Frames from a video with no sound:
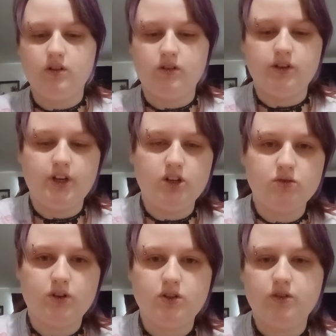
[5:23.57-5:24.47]
And then you just
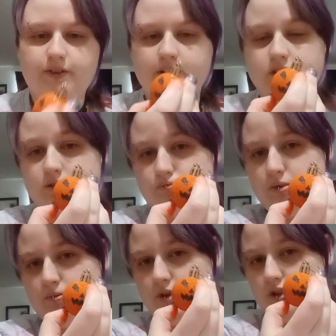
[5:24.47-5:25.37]
want to do the face.
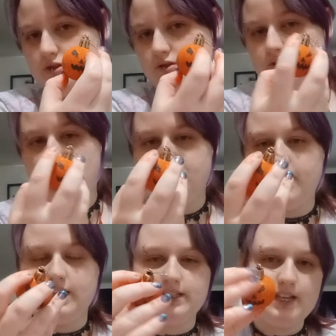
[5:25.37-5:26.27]
I'm going to copy
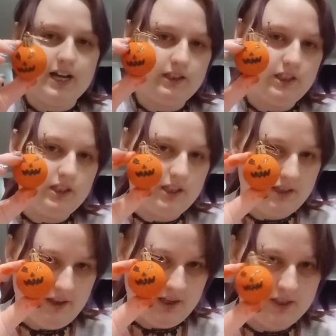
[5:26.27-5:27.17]
it exactly
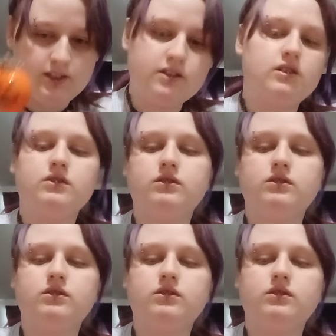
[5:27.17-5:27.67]
like this.